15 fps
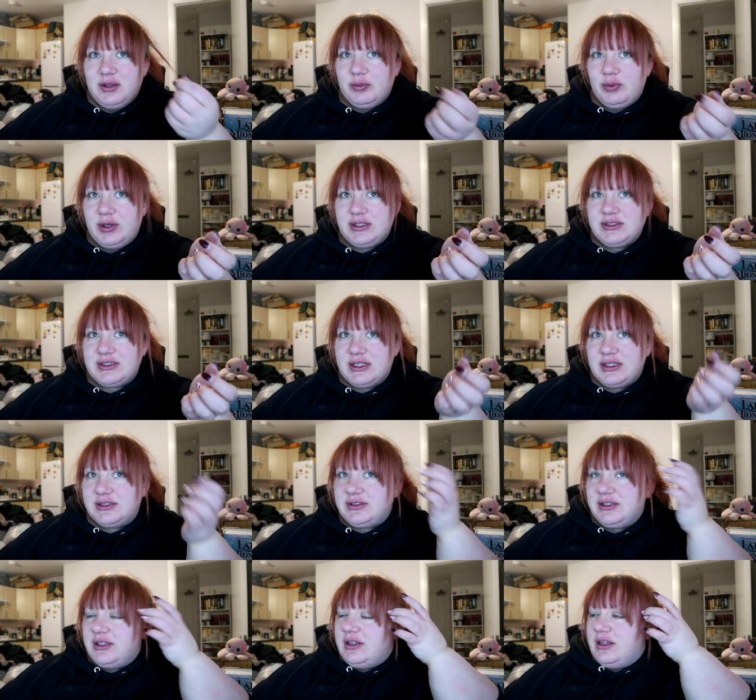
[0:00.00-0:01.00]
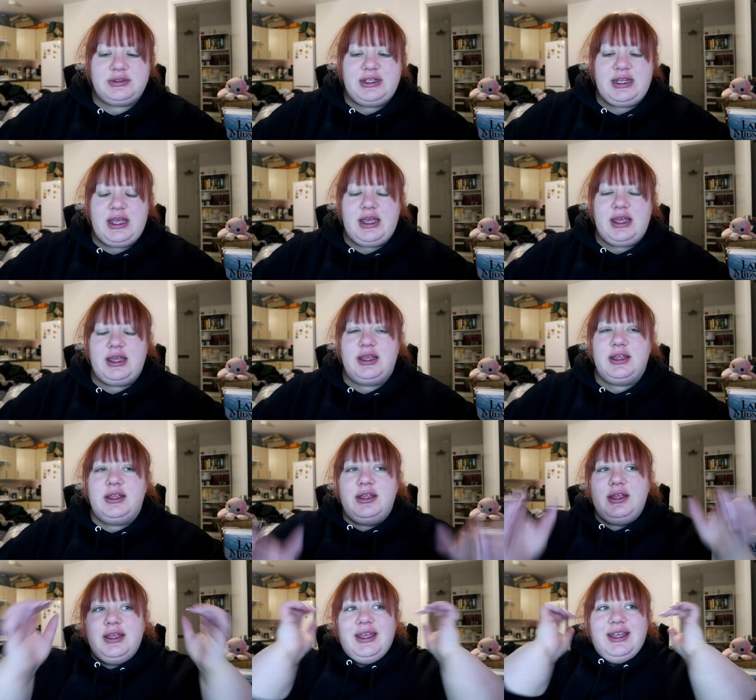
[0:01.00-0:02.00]
what is this? Today
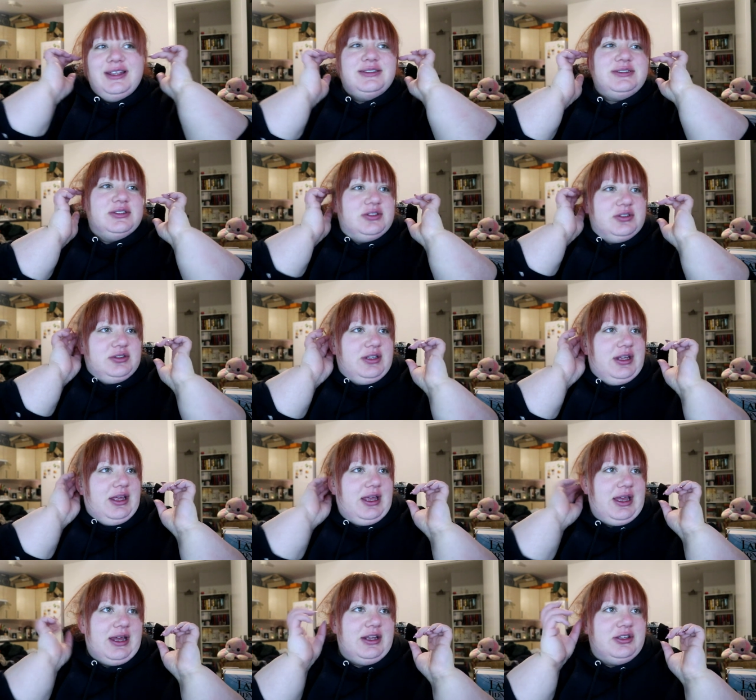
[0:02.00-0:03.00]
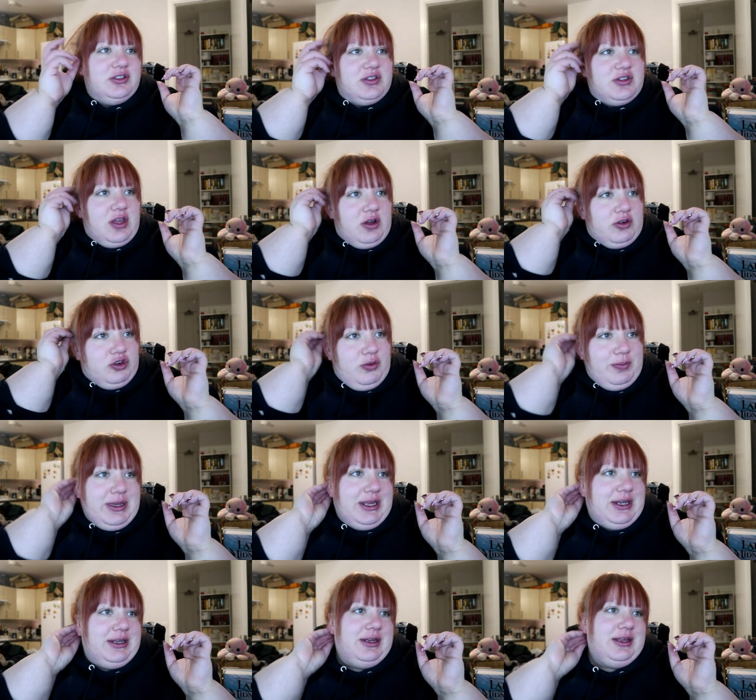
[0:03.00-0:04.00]
is Sunday and I just thought I'd come
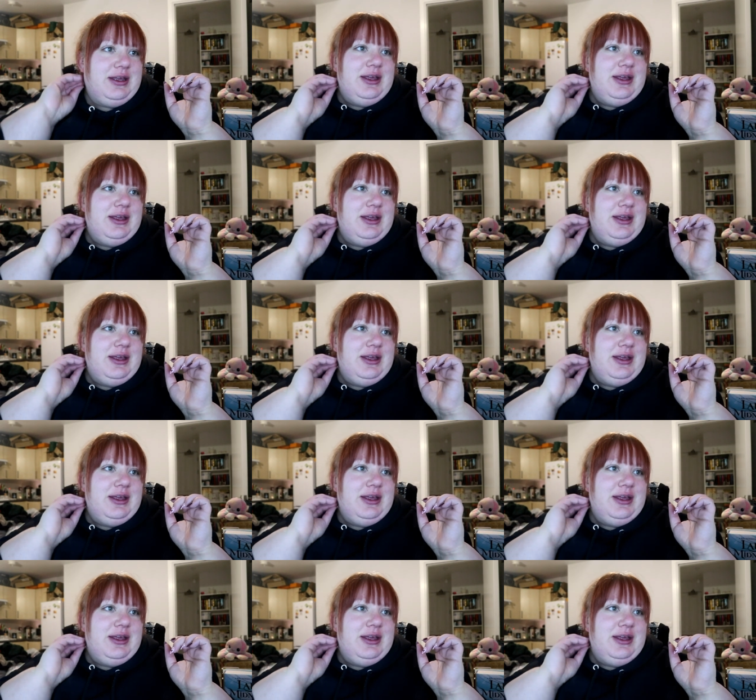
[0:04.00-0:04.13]
in